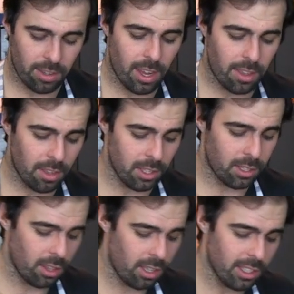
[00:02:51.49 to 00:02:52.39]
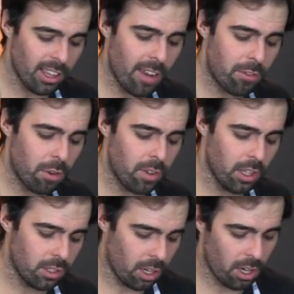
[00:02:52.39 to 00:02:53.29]
take these leftover
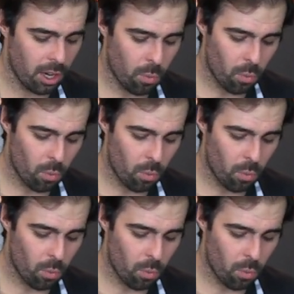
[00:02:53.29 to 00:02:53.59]
lasagna